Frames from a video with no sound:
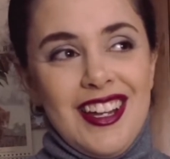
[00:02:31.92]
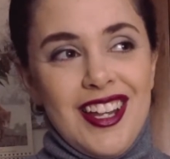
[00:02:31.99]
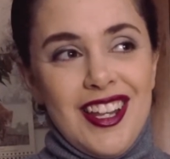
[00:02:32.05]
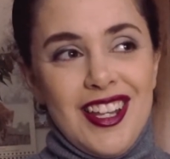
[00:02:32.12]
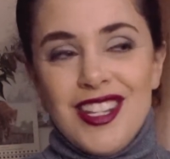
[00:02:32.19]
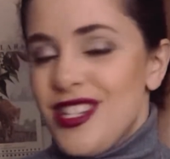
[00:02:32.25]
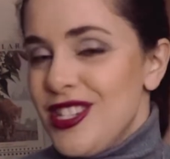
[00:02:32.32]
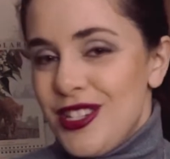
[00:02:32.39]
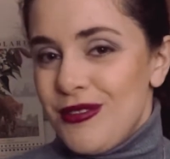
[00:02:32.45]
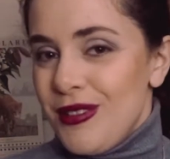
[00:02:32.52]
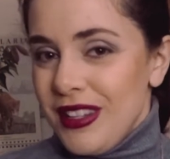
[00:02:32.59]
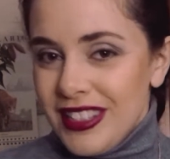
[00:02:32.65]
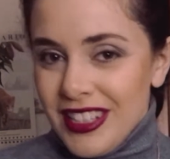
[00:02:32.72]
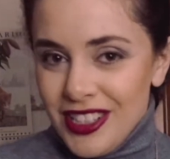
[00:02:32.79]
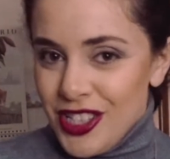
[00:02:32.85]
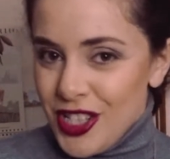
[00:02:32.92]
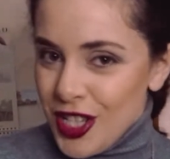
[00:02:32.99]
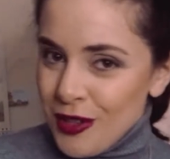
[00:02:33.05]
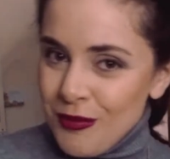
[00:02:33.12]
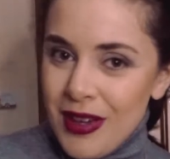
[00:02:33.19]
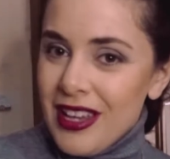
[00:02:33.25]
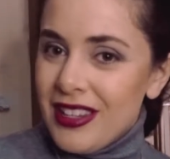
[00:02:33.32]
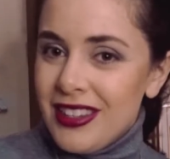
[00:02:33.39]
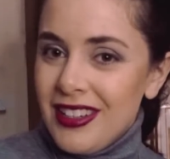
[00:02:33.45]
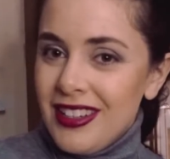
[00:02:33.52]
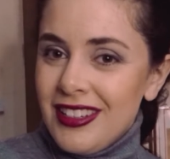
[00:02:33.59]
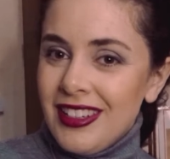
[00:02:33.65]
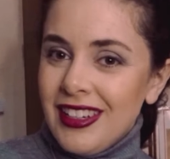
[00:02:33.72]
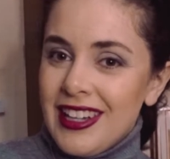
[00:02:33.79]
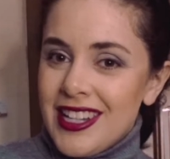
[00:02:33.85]
strategic
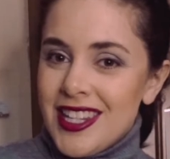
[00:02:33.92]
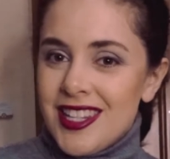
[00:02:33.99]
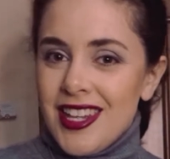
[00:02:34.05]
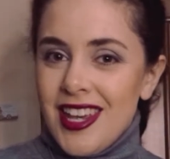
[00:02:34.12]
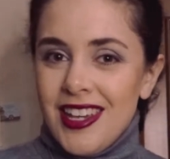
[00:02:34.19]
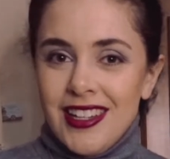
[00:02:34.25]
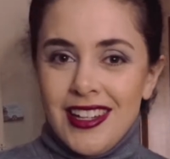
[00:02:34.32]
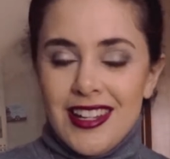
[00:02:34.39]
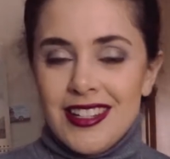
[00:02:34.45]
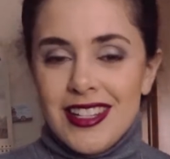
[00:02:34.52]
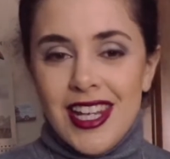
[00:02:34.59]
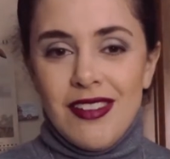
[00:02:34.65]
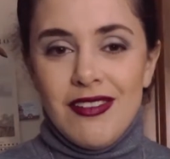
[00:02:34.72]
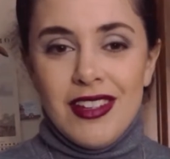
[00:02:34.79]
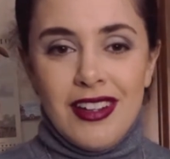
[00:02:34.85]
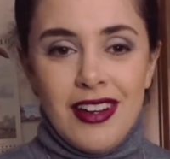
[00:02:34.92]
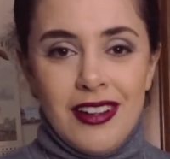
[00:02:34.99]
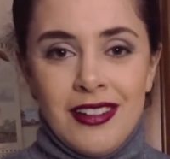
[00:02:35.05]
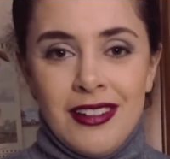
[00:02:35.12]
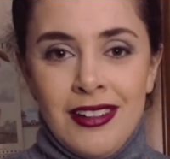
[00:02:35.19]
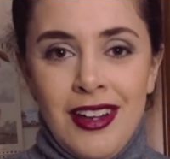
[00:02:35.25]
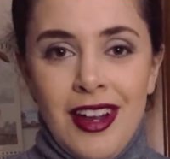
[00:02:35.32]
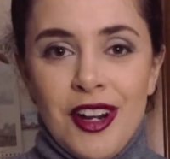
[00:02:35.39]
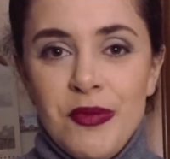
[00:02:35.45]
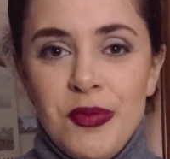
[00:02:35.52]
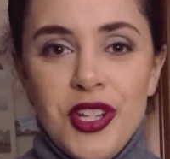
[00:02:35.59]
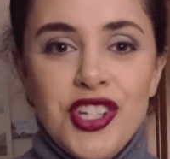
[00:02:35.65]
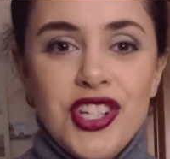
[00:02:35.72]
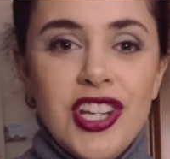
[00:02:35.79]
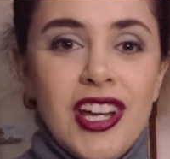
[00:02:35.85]
method. Let's give it an
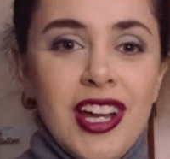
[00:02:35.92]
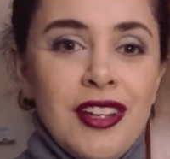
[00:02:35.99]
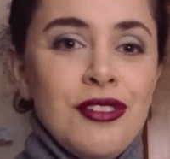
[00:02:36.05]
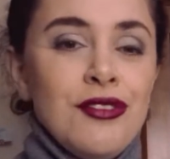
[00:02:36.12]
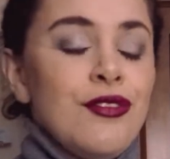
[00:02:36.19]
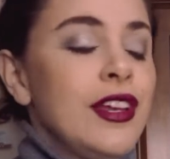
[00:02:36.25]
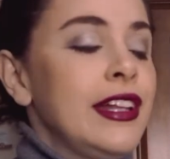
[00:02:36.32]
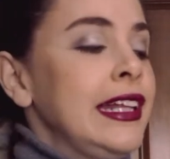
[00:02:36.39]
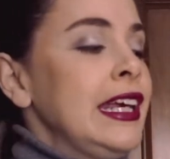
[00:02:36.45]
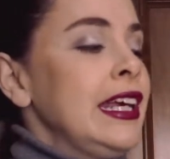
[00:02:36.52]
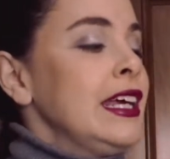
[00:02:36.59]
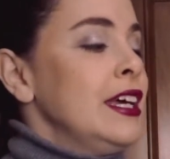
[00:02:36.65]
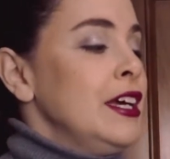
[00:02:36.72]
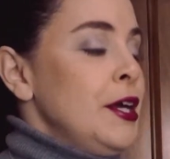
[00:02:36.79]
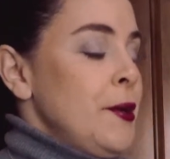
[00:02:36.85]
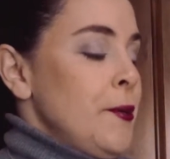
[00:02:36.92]
RPG kind of feeling.